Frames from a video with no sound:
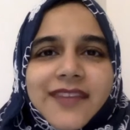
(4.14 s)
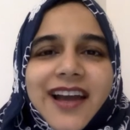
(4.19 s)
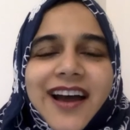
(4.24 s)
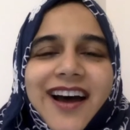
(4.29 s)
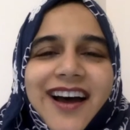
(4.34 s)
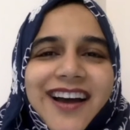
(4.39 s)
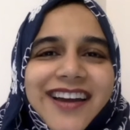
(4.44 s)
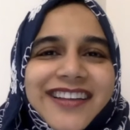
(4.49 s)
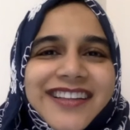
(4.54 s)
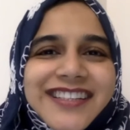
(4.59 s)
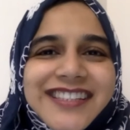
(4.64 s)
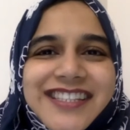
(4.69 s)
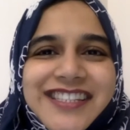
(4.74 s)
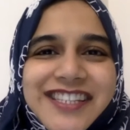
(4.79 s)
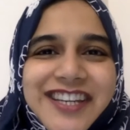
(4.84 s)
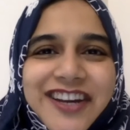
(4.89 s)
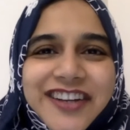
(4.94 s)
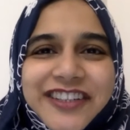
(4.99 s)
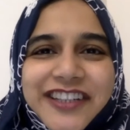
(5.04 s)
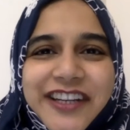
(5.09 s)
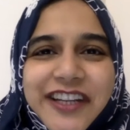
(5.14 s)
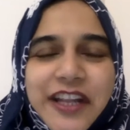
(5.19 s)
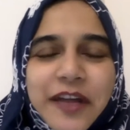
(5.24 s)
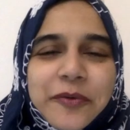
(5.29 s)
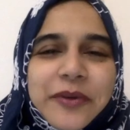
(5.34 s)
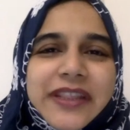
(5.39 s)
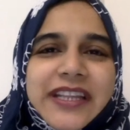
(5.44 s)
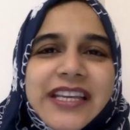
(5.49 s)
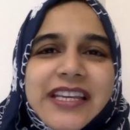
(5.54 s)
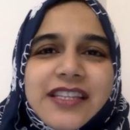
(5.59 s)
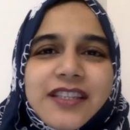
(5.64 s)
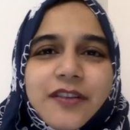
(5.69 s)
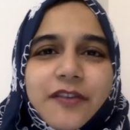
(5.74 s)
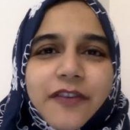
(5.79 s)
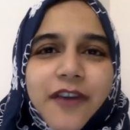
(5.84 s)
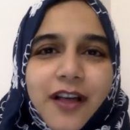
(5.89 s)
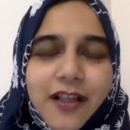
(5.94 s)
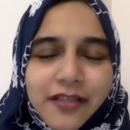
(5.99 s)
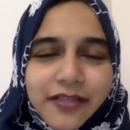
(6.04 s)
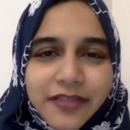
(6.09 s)
Hi, this is Dr. Nada with Keys of
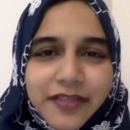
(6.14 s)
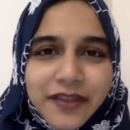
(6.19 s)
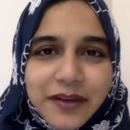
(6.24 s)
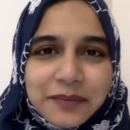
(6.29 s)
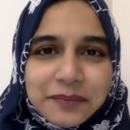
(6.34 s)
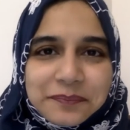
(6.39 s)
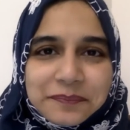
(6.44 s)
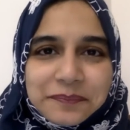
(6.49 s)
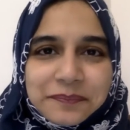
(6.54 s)
Health.